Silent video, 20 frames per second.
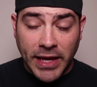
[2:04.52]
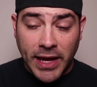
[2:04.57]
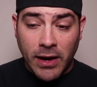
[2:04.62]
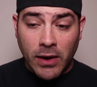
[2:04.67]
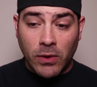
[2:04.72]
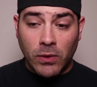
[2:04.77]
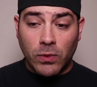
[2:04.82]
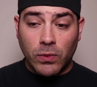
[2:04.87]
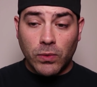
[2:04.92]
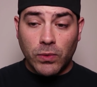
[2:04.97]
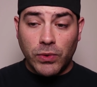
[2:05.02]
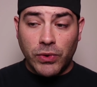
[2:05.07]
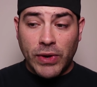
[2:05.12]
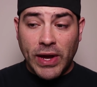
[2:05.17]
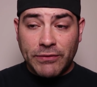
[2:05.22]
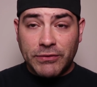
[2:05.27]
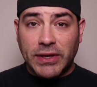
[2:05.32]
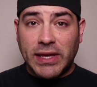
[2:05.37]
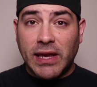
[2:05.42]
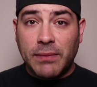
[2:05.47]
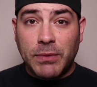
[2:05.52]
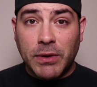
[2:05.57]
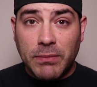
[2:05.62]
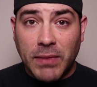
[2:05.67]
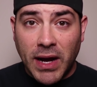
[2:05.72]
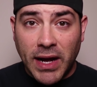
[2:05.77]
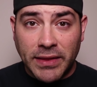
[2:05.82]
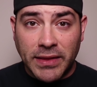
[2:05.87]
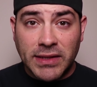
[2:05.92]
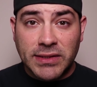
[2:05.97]
Now, you have to keep in
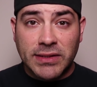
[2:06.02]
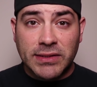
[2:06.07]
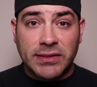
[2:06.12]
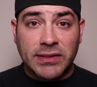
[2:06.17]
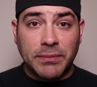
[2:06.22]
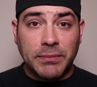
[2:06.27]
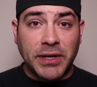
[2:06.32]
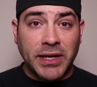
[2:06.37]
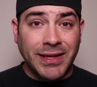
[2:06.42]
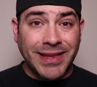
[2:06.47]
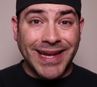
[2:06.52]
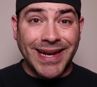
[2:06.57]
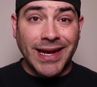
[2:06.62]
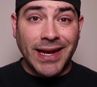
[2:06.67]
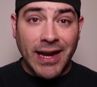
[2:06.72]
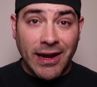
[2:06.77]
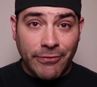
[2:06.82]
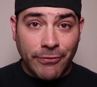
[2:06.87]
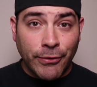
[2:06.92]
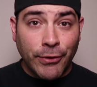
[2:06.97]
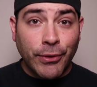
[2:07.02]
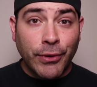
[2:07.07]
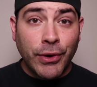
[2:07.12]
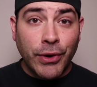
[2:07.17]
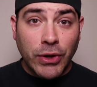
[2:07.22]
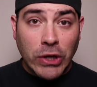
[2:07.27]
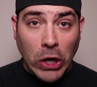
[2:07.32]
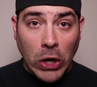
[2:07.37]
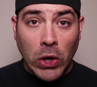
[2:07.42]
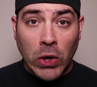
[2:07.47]
mind this is somebody that never
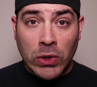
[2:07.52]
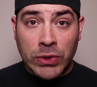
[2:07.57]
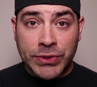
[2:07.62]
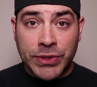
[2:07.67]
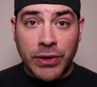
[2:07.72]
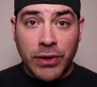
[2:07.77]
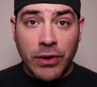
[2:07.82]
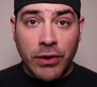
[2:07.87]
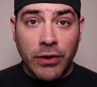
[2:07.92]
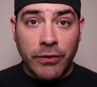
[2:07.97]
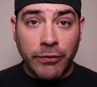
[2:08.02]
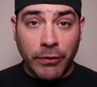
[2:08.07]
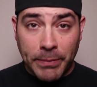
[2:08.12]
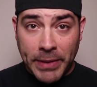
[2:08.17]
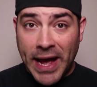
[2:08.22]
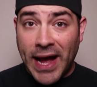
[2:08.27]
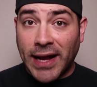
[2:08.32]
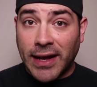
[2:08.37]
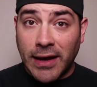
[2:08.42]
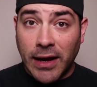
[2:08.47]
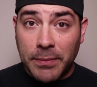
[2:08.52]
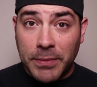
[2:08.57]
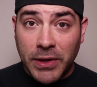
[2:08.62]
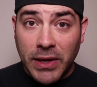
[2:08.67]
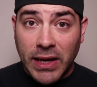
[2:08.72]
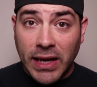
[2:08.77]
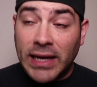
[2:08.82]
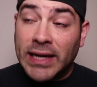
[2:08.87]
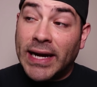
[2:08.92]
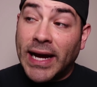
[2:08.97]
calls for backup,
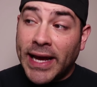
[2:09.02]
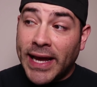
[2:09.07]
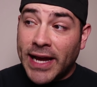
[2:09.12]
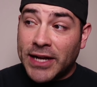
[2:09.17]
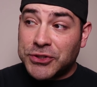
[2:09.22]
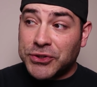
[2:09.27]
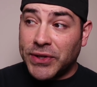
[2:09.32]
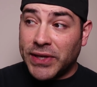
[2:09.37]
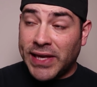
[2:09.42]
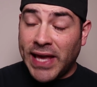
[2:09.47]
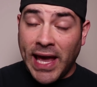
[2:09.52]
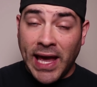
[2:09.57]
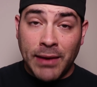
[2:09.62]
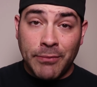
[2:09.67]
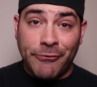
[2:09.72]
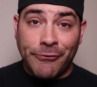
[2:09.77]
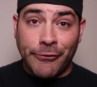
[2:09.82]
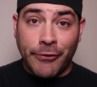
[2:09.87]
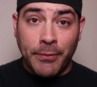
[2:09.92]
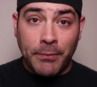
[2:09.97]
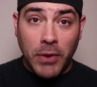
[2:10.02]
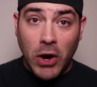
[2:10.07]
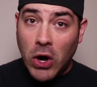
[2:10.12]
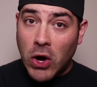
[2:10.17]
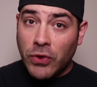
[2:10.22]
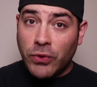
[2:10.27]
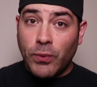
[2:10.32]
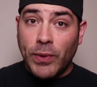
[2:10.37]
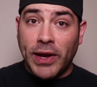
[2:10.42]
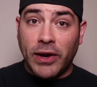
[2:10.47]
and I actually came from
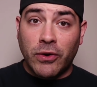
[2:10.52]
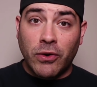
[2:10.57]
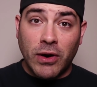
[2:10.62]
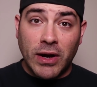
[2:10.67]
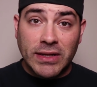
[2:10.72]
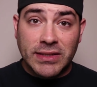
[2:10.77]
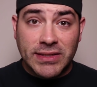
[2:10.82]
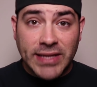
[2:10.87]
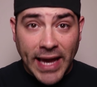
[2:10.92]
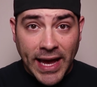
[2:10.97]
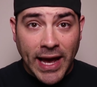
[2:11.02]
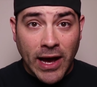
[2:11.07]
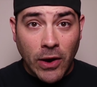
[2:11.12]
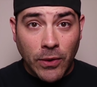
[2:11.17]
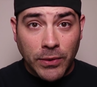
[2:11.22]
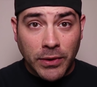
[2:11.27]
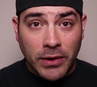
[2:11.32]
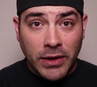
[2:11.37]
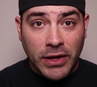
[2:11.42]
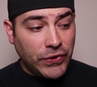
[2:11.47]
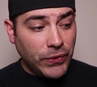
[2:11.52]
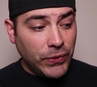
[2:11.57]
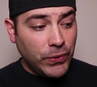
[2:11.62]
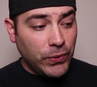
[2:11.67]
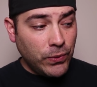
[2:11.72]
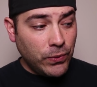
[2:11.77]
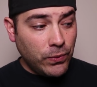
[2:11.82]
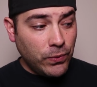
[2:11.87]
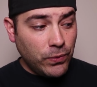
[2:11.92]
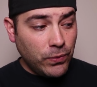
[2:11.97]
all the way across town
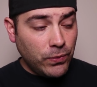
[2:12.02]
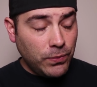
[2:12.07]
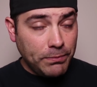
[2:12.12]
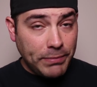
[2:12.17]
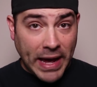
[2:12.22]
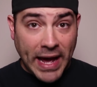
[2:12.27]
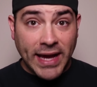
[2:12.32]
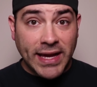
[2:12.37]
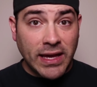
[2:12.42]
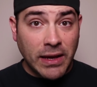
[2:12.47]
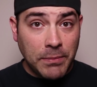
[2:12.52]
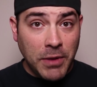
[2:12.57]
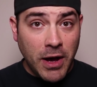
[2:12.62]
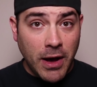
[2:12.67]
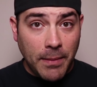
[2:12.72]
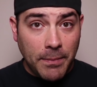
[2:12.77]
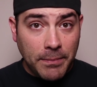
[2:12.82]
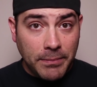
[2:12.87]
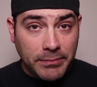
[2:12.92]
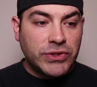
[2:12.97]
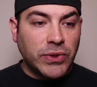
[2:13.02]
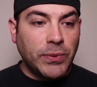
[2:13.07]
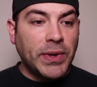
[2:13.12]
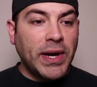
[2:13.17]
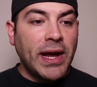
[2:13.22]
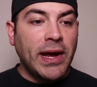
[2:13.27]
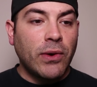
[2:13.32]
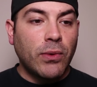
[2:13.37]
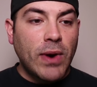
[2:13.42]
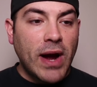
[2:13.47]
to back him up. So when
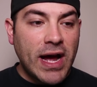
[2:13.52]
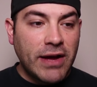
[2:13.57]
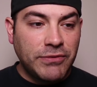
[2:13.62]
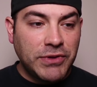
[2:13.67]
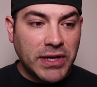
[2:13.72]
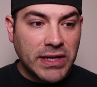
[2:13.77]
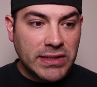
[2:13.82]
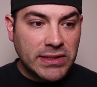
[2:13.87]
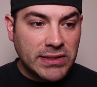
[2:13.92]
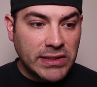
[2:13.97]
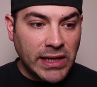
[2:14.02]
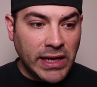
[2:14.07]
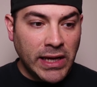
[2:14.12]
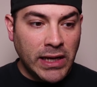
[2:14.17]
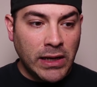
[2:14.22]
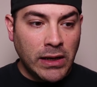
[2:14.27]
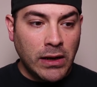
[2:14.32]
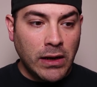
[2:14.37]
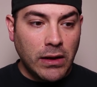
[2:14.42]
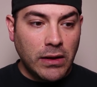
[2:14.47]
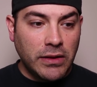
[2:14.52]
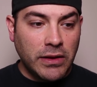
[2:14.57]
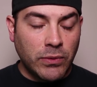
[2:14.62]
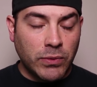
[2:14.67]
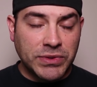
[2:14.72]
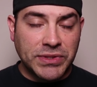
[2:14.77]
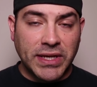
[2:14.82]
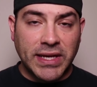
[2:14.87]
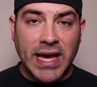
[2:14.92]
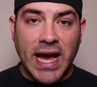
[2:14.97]
I arrived on scene, there
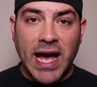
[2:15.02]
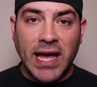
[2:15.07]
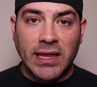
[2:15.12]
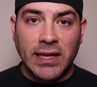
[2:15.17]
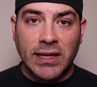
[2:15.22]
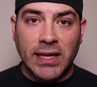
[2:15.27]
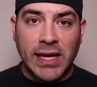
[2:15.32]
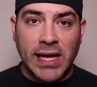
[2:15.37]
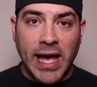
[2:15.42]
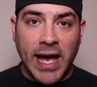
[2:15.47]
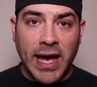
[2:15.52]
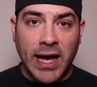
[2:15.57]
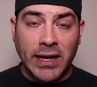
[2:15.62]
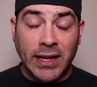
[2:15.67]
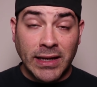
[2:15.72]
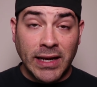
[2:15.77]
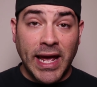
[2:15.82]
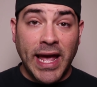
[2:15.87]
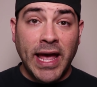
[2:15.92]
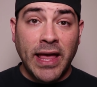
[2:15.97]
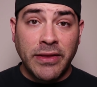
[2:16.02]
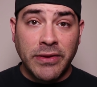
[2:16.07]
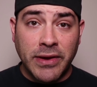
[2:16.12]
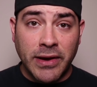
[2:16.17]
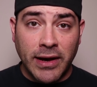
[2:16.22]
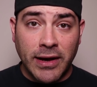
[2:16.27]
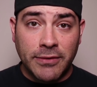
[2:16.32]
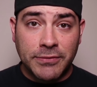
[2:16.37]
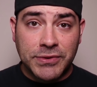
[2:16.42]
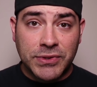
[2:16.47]
was a guy that he had in
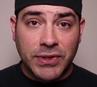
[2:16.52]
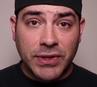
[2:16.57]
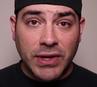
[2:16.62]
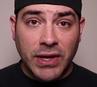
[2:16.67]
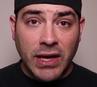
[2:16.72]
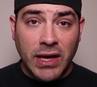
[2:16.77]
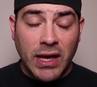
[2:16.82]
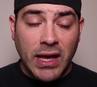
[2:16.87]
handcuffs,